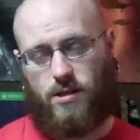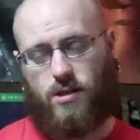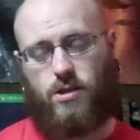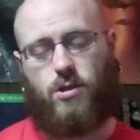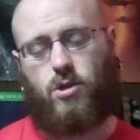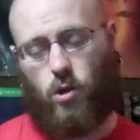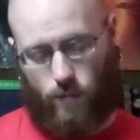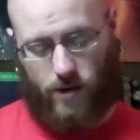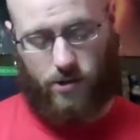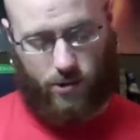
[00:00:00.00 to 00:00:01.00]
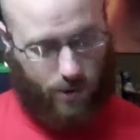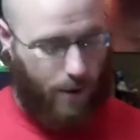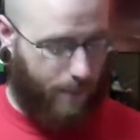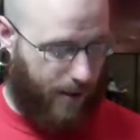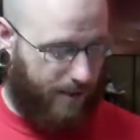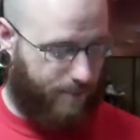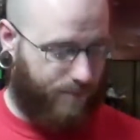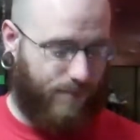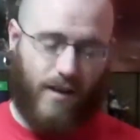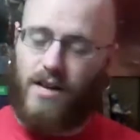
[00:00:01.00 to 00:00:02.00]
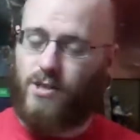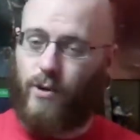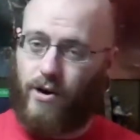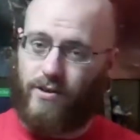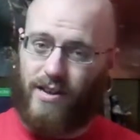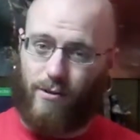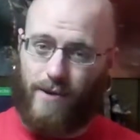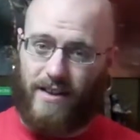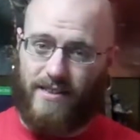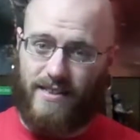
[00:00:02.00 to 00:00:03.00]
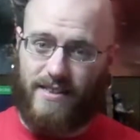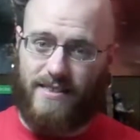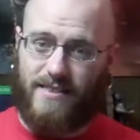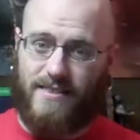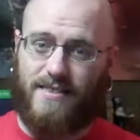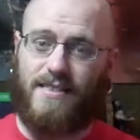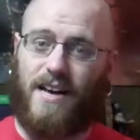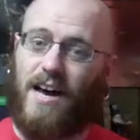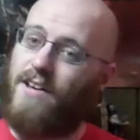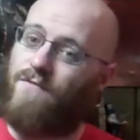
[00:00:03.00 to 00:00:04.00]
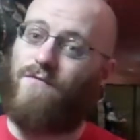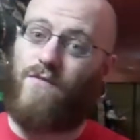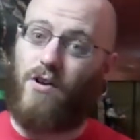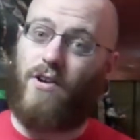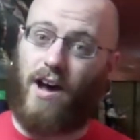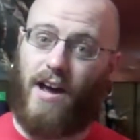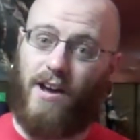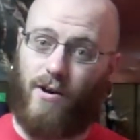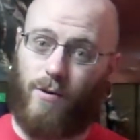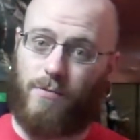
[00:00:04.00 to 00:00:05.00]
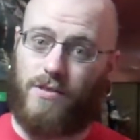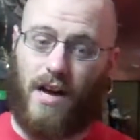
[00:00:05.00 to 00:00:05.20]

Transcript: So much. But, so when I heard they were making this, I had very high hopes.